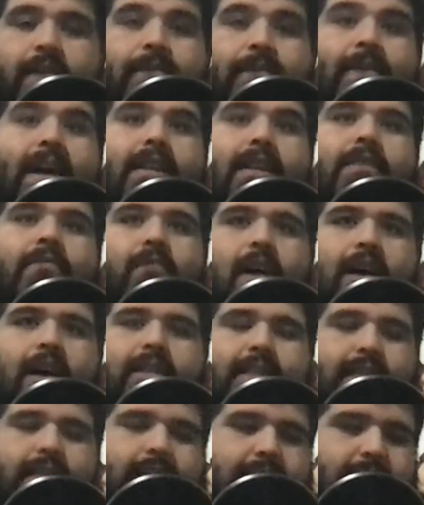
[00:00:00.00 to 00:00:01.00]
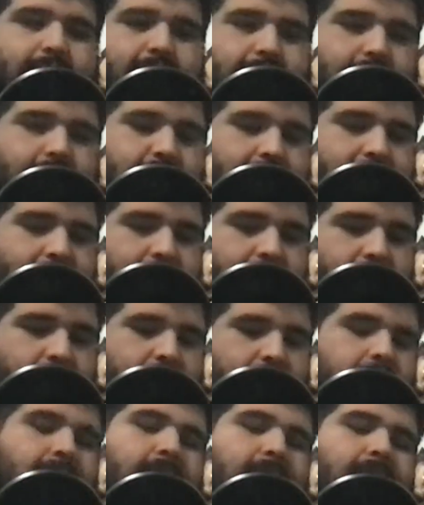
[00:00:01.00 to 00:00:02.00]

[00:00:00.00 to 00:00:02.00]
Finally watching it and sitting down.